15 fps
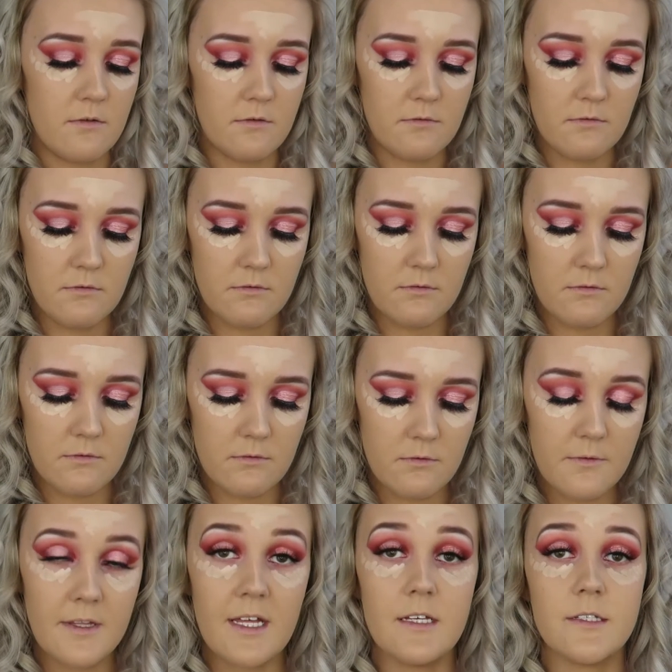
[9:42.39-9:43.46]

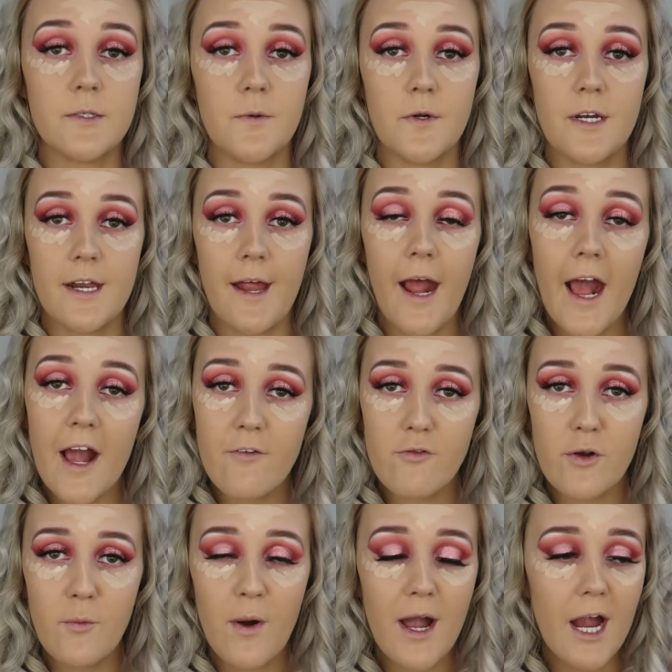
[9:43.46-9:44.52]
oh, that's squirted
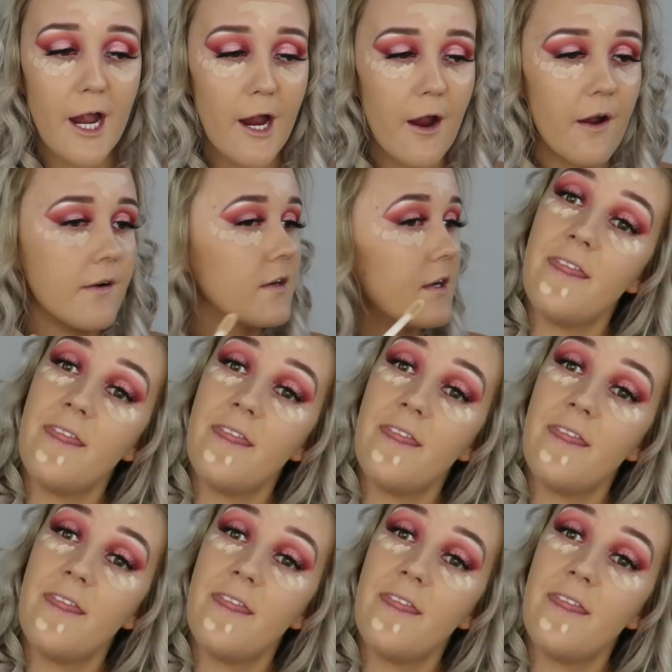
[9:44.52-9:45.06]
everywhere.